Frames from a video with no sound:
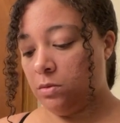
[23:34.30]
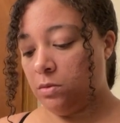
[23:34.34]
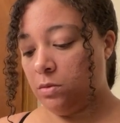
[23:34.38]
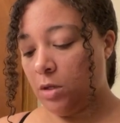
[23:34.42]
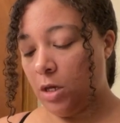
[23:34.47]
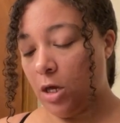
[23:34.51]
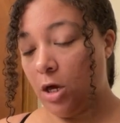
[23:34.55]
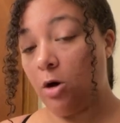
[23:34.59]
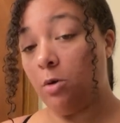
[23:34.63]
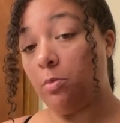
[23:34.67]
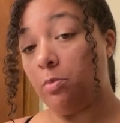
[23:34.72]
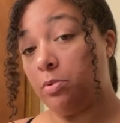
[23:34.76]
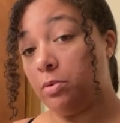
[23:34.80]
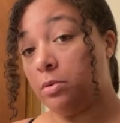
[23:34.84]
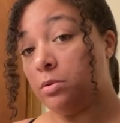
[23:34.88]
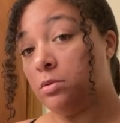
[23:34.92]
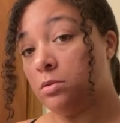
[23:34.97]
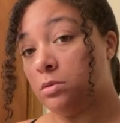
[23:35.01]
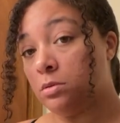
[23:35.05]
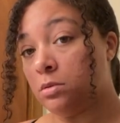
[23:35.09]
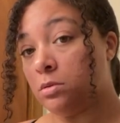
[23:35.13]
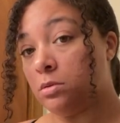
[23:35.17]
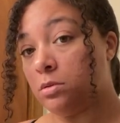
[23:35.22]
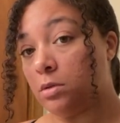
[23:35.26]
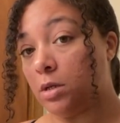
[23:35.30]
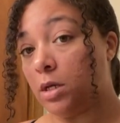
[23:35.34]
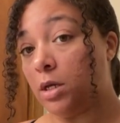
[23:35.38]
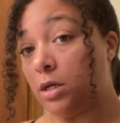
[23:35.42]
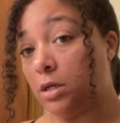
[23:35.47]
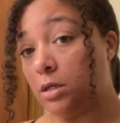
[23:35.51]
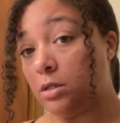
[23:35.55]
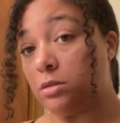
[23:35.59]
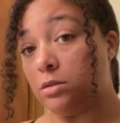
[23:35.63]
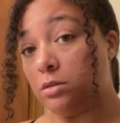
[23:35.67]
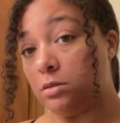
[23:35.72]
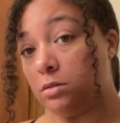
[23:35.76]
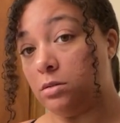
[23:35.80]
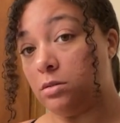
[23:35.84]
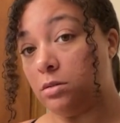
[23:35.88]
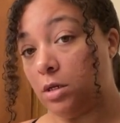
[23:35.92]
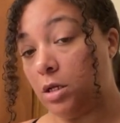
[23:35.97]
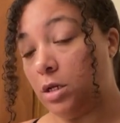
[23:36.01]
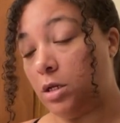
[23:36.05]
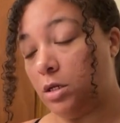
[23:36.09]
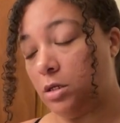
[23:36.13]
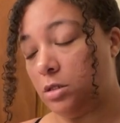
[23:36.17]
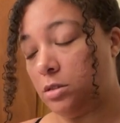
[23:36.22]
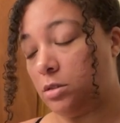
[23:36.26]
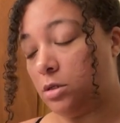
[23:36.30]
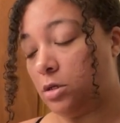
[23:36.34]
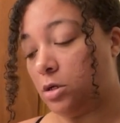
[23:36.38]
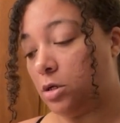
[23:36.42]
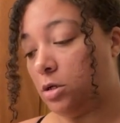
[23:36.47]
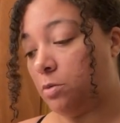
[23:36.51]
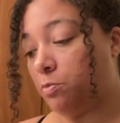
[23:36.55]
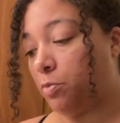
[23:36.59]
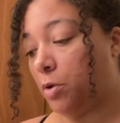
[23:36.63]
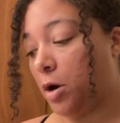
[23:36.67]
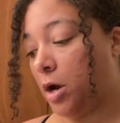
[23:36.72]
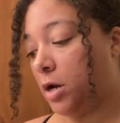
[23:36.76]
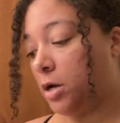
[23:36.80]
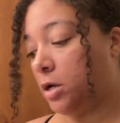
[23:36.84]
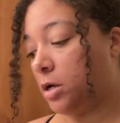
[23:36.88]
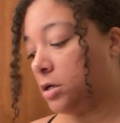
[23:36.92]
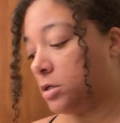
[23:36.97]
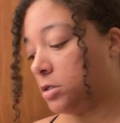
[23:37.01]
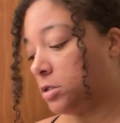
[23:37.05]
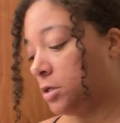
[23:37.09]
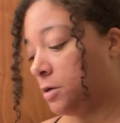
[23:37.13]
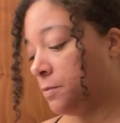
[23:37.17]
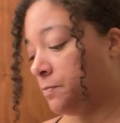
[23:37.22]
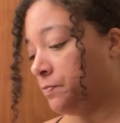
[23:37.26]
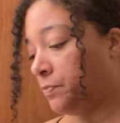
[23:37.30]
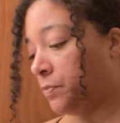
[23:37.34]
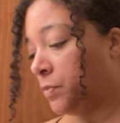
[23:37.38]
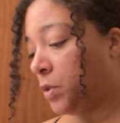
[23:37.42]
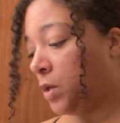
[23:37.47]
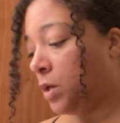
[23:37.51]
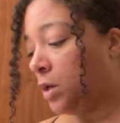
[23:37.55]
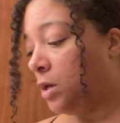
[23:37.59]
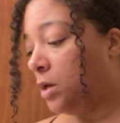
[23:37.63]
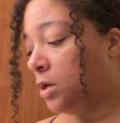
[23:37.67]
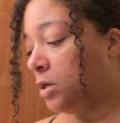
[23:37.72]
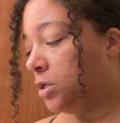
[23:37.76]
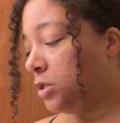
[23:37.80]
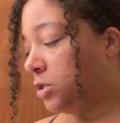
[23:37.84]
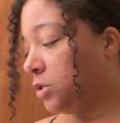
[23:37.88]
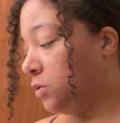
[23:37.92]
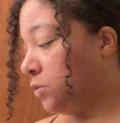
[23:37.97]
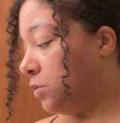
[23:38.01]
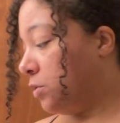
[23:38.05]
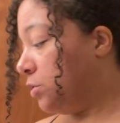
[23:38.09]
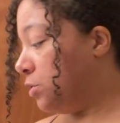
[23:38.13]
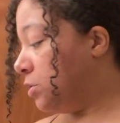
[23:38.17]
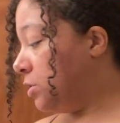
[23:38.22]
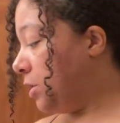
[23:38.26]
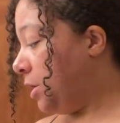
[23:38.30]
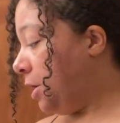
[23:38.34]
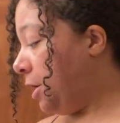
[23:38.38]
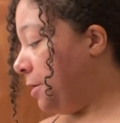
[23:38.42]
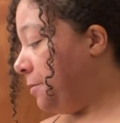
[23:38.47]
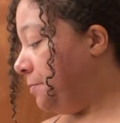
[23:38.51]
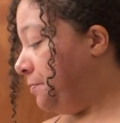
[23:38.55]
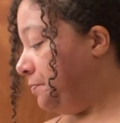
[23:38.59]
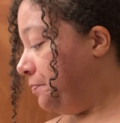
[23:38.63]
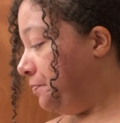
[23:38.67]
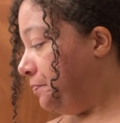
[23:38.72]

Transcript: help and it, it is a good product. So there's that.